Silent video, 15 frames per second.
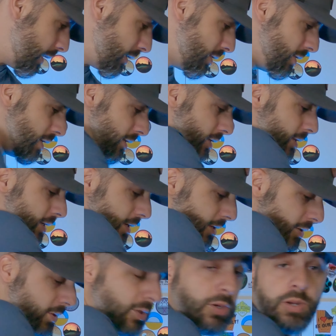let's just
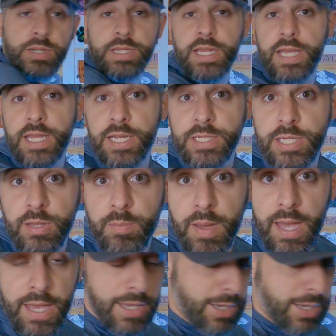start digging into the pack